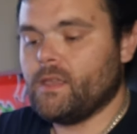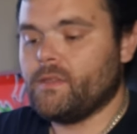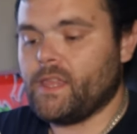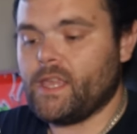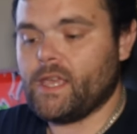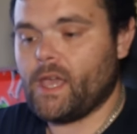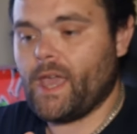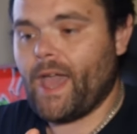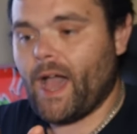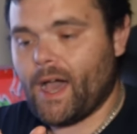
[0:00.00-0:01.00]
the
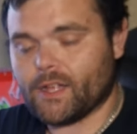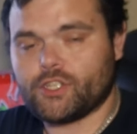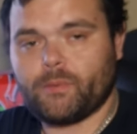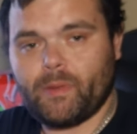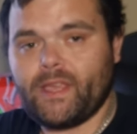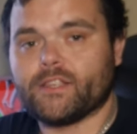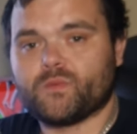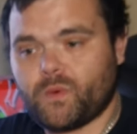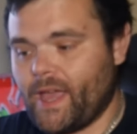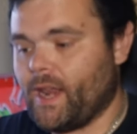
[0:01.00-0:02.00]
RGB
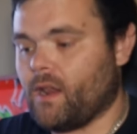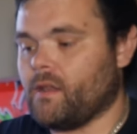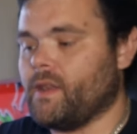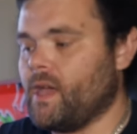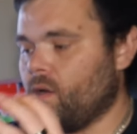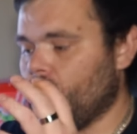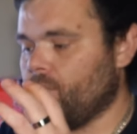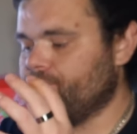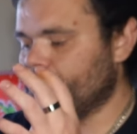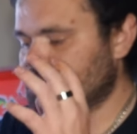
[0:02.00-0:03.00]
as well.
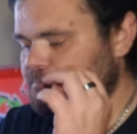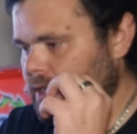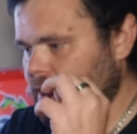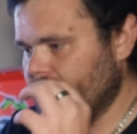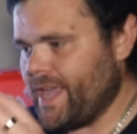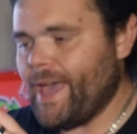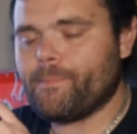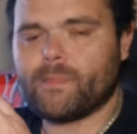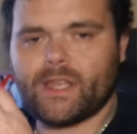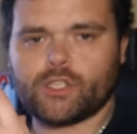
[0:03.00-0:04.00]
Now,
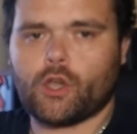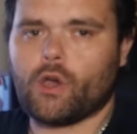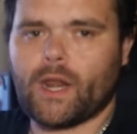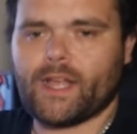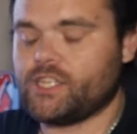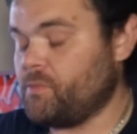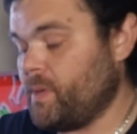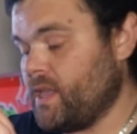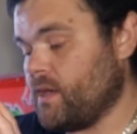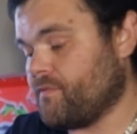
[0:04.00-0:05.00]
yeah, it's all
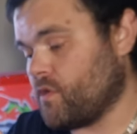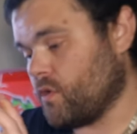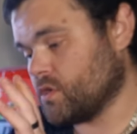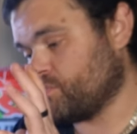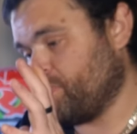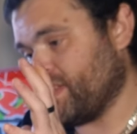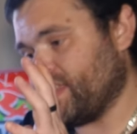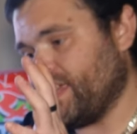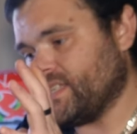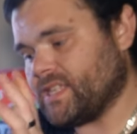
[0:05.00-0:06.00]
RGB, of course,
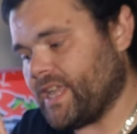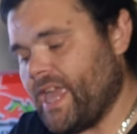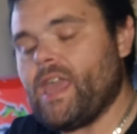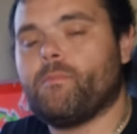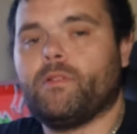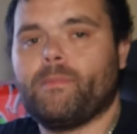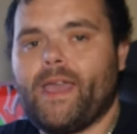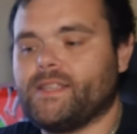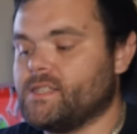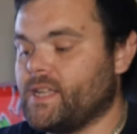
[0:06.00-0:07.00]
but it's the cable
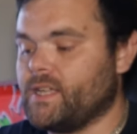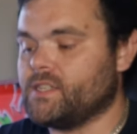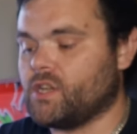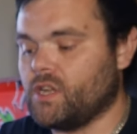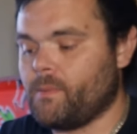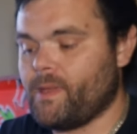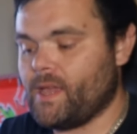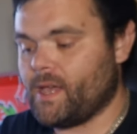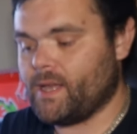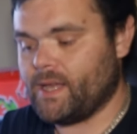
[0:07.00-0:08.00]
mess that is going to
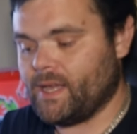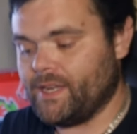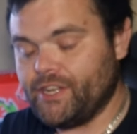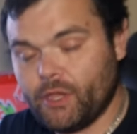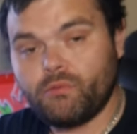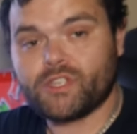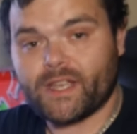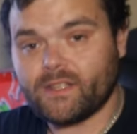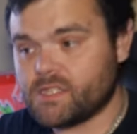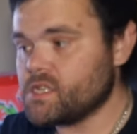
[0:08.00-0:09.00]
be a
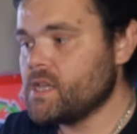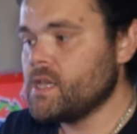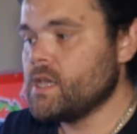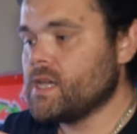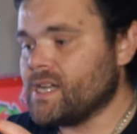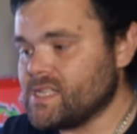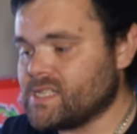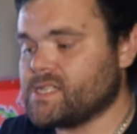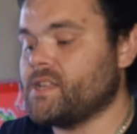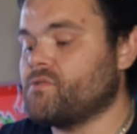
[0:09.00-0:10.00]
nuisance,
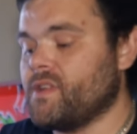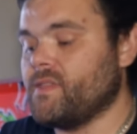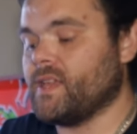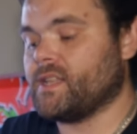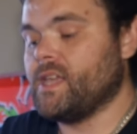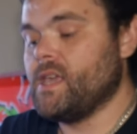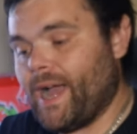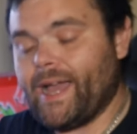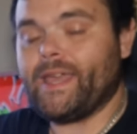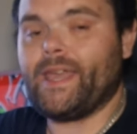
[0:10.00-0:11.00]
considering that
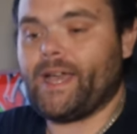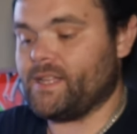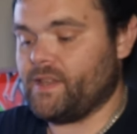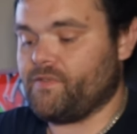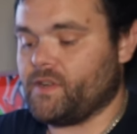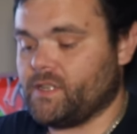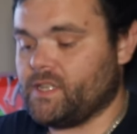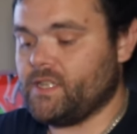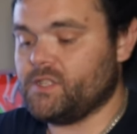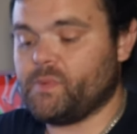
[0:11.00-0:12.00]
I had
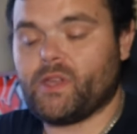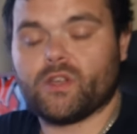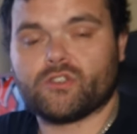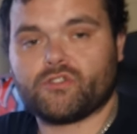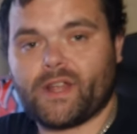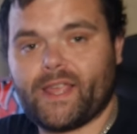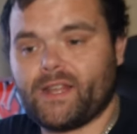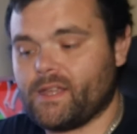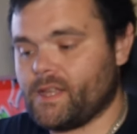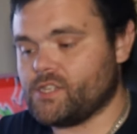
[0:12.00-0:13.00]
difficulties because
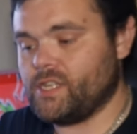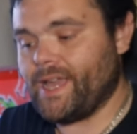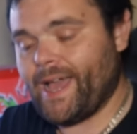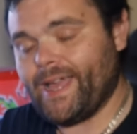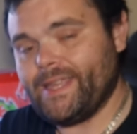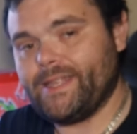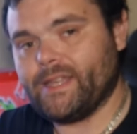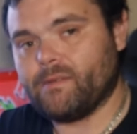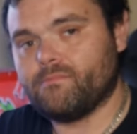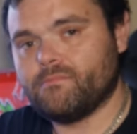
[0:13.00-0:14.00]
trying to actually hide
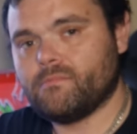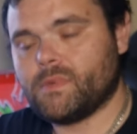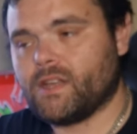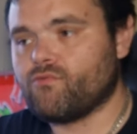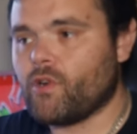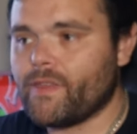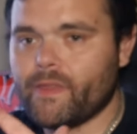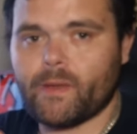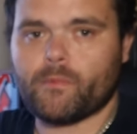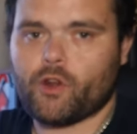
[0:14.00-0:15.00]
them and
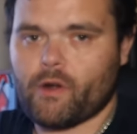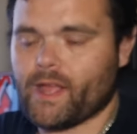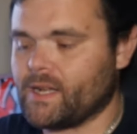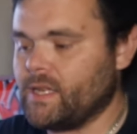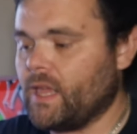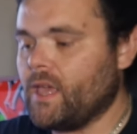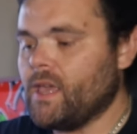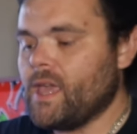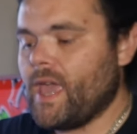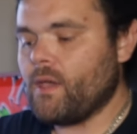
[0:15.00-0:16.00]
run them correctly,
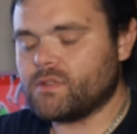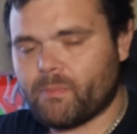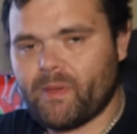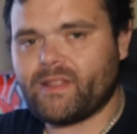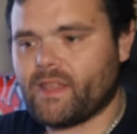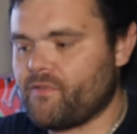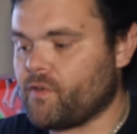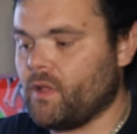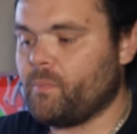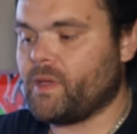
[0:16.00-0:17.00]
it was a bit
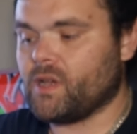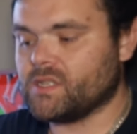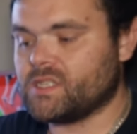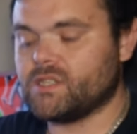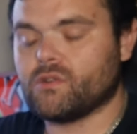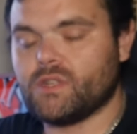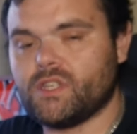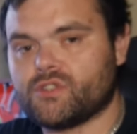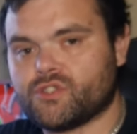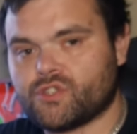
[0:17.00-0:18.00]
difficult because there's
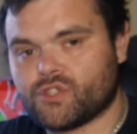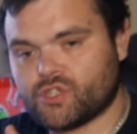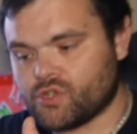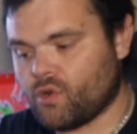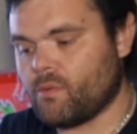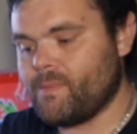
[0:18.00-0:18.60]
only so